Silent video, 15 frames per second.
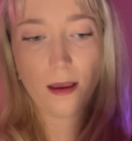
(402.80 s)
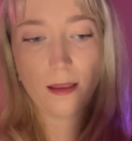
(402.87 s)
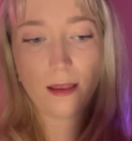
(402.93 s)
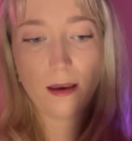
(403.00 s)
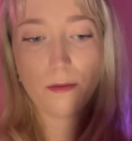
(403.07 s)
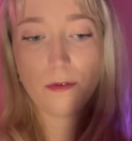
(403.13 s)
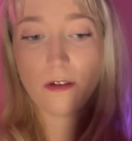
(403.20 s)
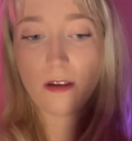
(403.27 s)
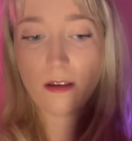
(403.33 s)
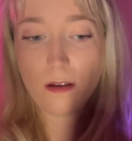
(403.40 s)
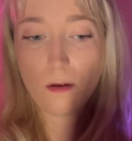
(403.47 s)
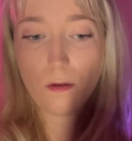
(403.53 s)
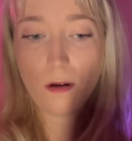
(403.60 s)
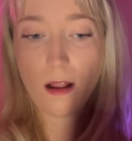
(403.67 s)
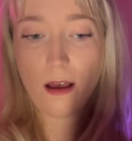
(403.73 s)
There was his
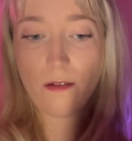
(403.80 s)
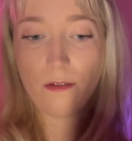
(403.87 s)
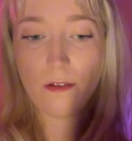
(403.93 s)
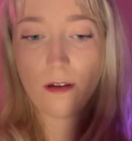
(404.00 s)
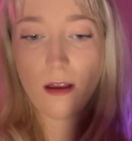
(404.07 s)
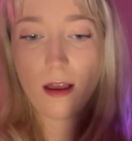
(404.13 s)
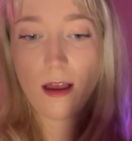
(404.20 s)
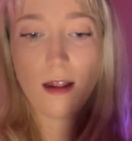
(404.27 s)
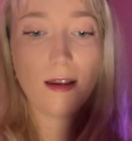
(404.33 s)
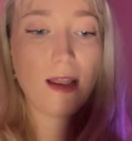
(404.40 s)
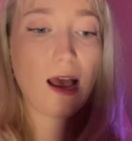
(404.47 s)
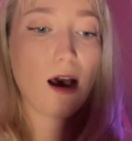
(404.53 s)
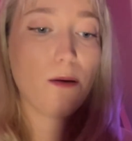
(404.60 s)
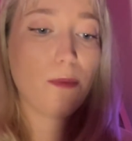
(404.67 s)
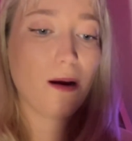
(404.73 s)
old love,
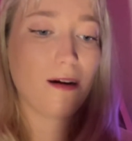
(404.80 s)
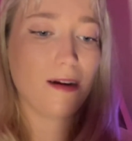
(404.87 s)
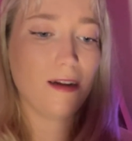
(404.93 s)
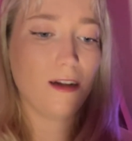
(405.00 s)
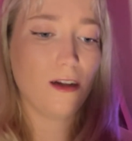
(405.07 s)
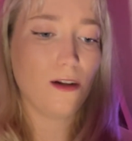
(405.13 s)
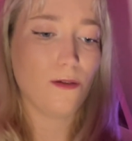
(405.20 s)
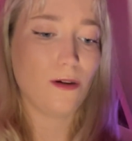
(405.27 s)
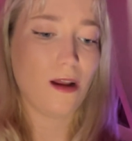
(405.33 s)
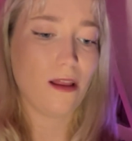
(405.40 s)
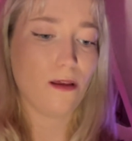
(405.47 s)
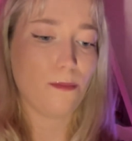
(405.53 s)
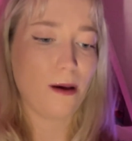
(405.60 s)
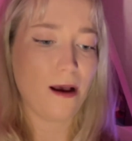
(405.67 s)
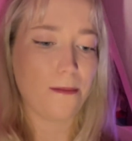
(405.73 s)
now married to
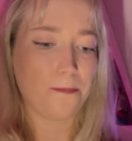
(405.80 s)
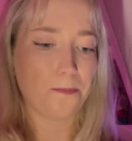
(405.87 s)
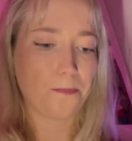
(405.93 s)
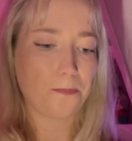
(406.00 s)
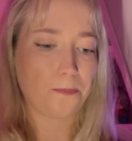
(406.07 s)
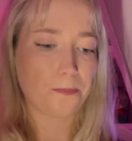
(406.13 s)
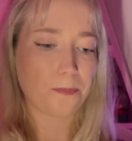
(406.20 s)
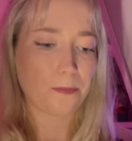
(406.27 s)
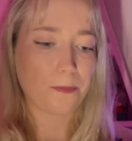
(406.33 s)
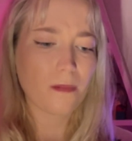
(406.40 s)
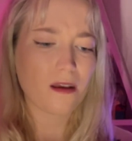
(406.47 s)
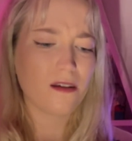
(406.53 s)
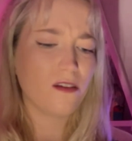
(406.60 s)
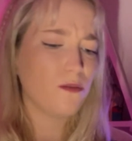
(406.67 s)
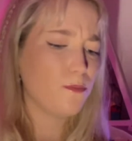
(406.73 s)
another man.
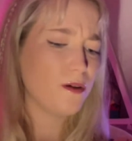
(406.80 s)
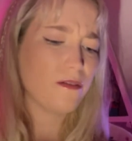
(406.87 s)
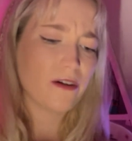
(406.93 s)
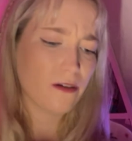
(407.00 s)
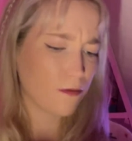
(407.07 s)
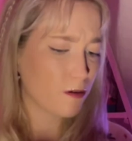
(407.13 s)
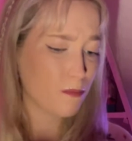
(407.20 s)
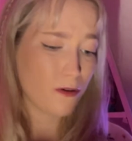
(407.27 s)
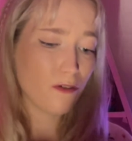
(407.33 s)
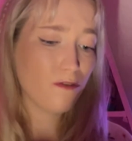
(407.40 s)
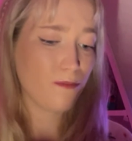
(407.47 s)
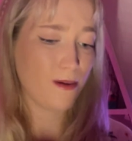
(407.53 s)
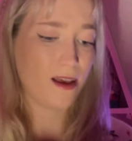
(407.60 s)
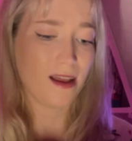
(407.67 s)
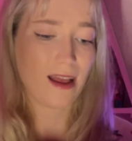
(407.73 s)
"Spirit,
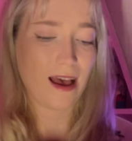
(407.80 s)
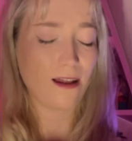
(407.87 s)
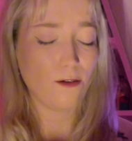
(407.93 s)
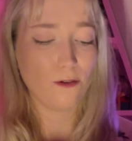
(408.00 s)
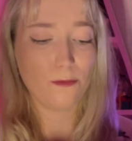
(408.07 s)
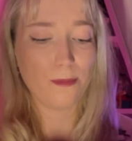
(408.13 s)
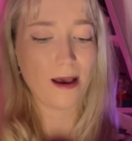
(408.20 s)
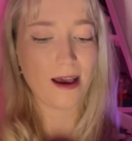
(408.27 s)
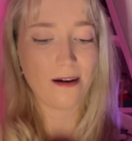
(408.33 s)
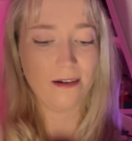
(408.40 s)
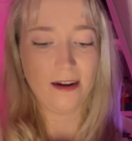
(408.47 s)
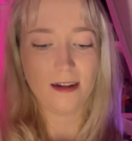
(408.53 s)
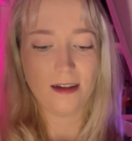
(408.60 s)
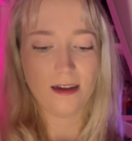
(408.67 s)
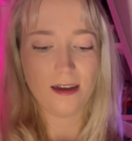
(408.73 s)
remove me, I cannot bear
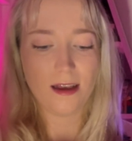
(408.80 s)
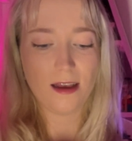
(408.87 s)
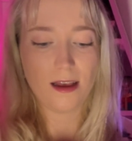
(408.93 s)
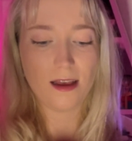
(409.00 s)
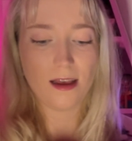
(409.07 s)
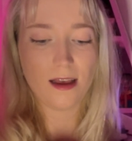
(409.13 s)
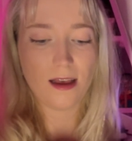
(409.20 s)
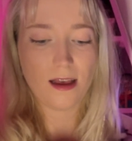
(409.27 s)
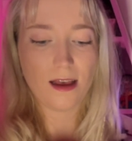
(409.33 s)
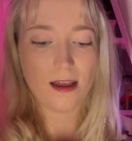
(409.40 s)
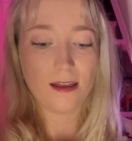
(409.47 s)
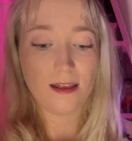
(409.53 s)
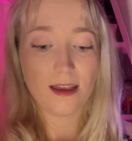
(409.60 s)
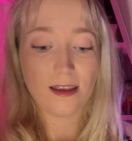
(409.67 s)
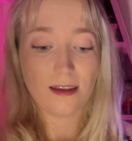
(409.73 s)
it."
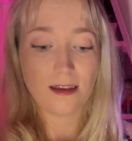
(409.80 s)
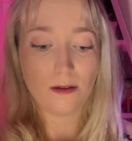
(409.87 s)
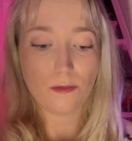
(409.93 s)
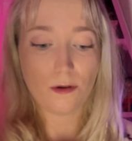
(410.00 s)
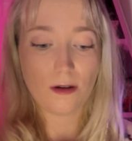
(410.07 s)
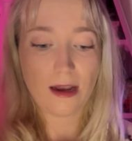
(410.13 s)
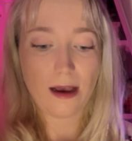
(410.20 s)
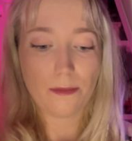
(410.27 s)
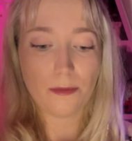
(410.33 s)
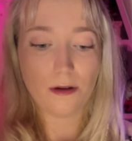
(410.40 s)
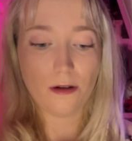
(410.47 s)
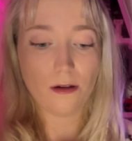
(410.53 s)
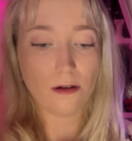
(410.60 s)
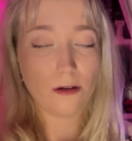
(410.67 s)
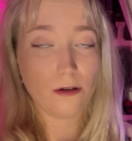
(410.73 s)
"This is what
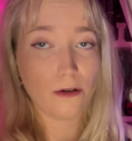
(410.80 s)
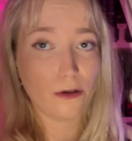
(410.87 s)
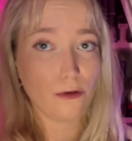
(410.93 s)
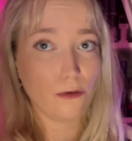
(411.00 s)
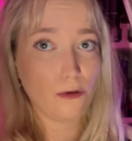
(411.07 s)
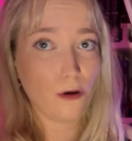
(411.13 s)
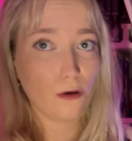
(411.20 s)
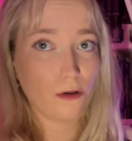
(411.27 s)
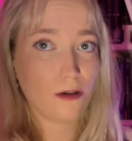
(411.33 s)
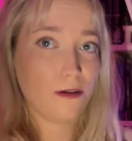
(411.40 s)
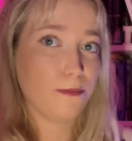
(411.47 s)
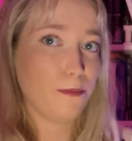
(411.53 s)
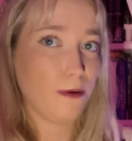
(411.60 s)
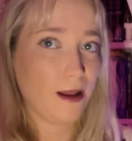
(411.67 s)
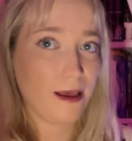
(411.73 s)
happened. Do not
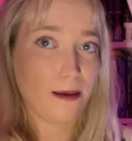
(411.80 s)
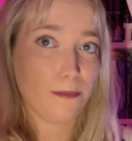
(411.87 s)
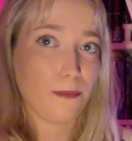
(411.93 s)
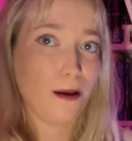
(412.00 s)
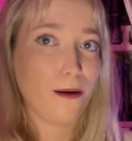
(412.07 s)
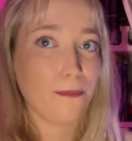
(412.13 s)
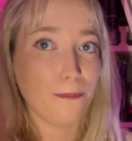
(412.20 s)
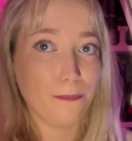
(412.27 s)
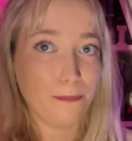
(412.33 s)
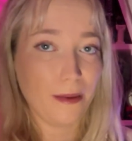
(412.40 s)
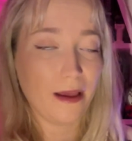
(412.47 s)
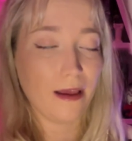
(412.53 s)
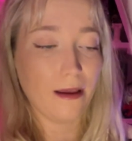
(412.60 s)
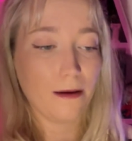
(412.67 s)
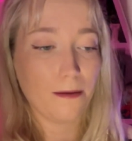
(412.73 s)
blame me."